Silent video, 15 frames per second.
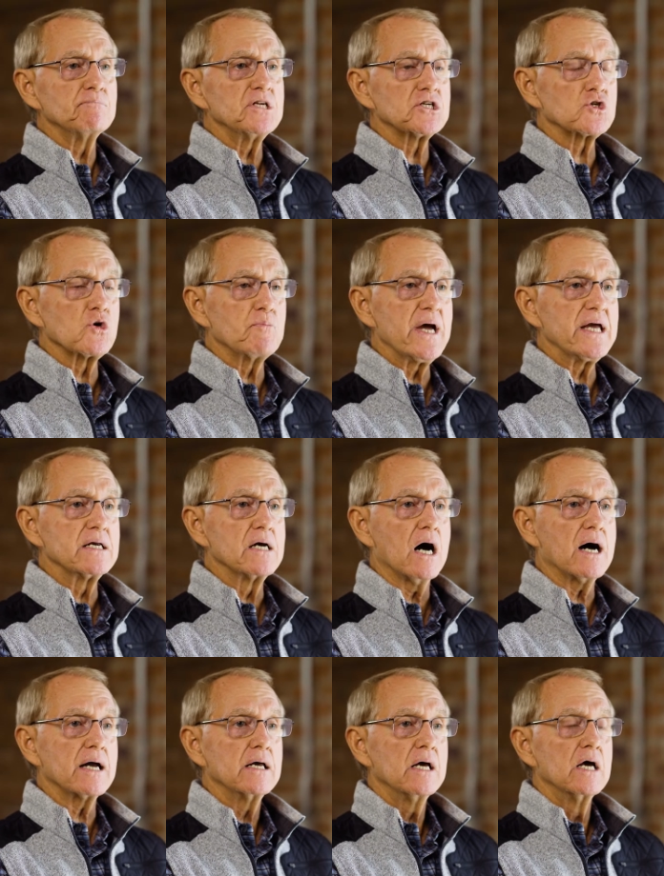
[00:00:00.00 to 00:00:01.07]
disobeyed
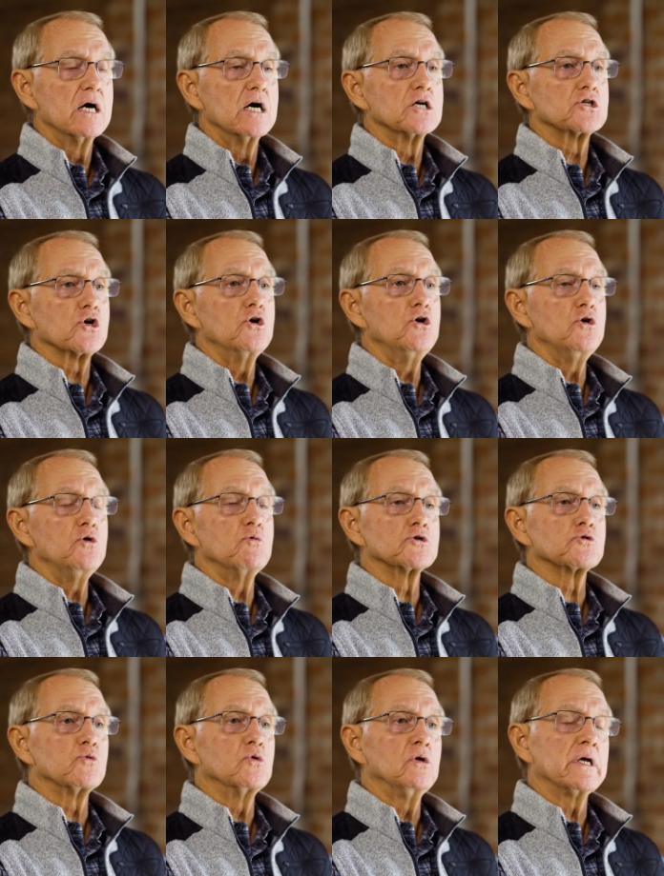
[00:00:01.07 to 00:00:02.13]
God. So who was
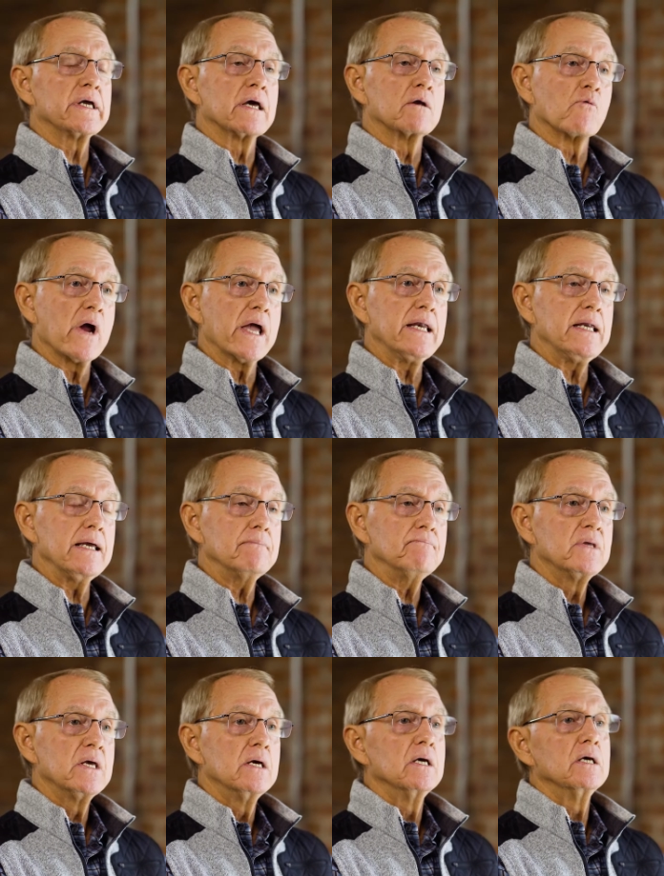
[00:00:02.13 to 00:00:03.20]
ruling and reigning?
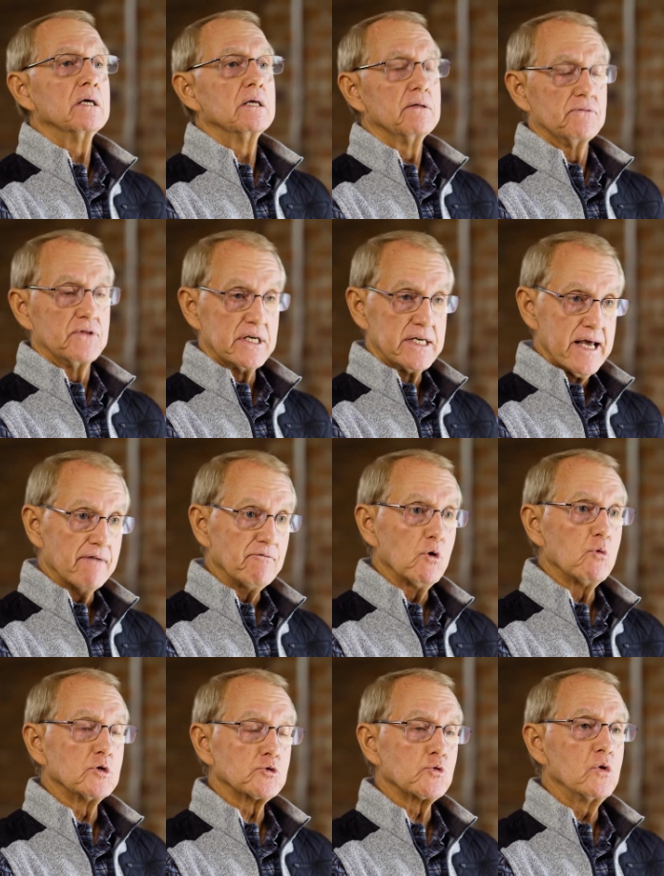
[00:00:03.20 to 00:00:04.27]
The devil
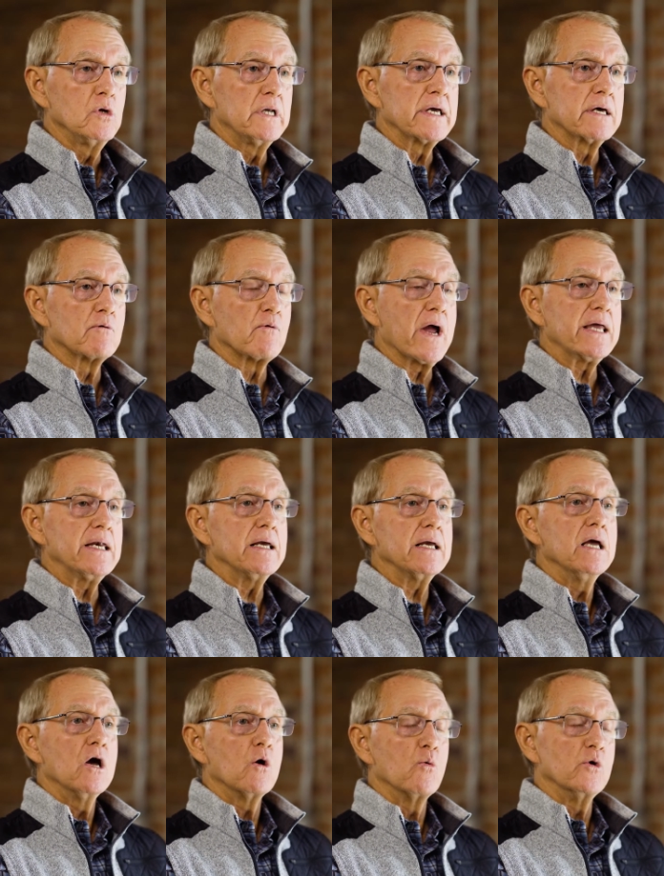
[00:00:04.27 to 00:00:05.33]
was ruling and reigning,
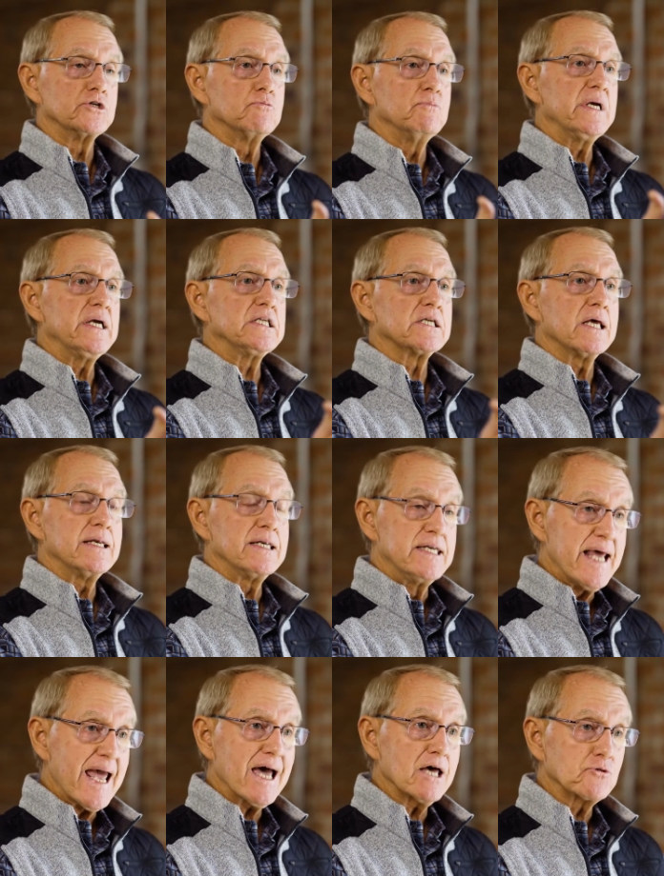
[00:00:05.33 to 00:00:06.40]
which means
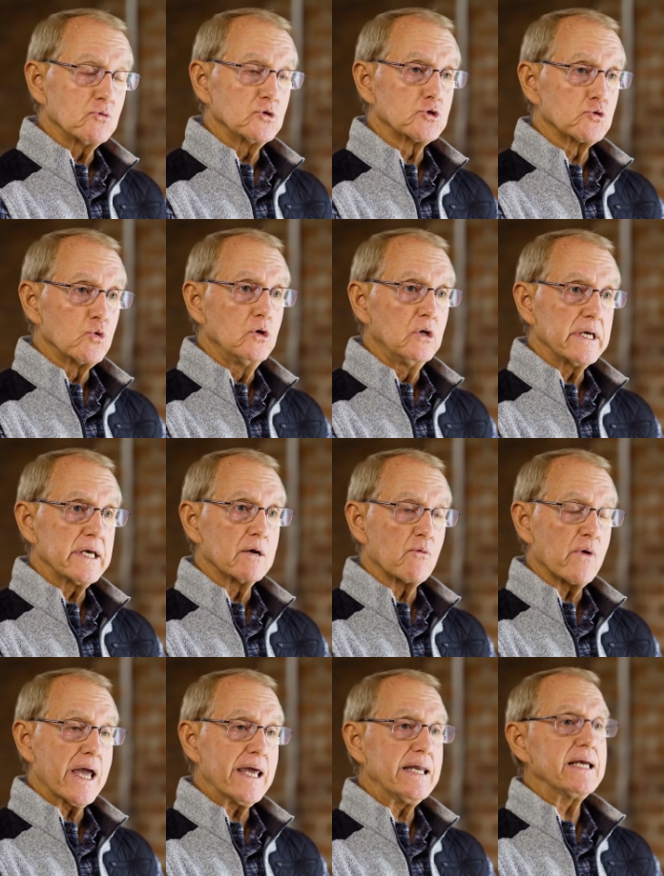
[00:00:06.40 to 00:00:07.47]
death was ruling and
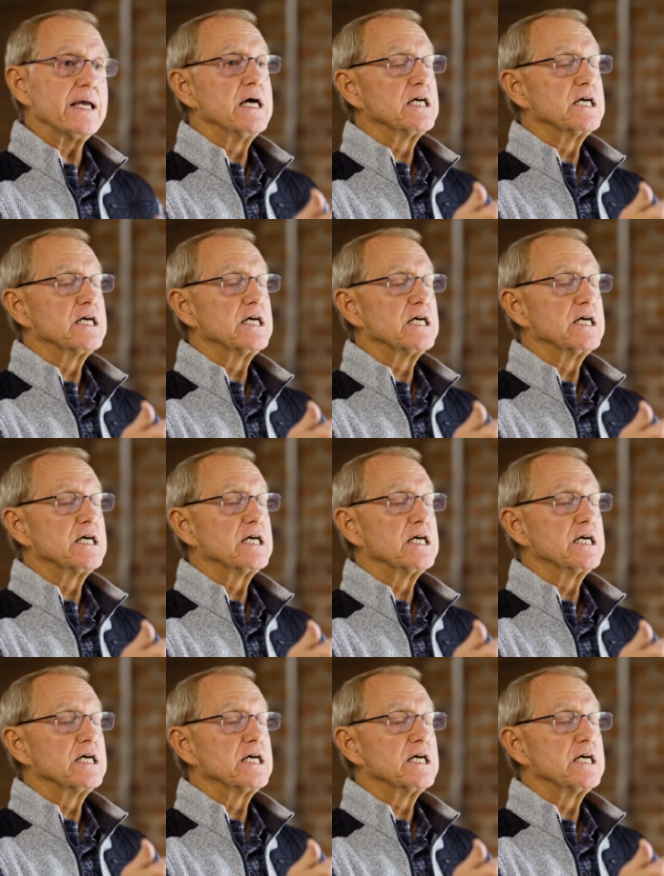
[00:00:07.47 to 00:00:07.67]
reigning,